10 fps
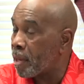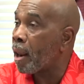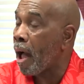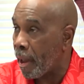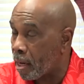the
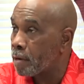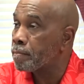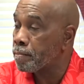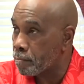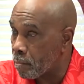like.
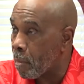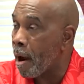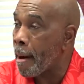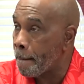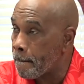Right.